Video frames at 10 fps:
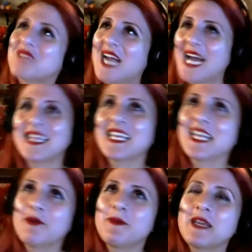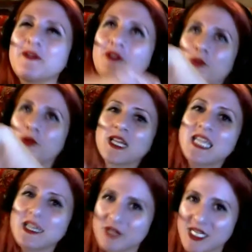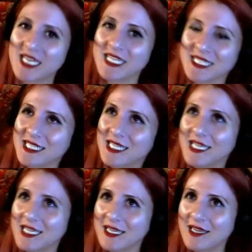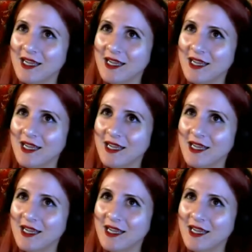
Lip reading: I think it would make for a really entertaining scene.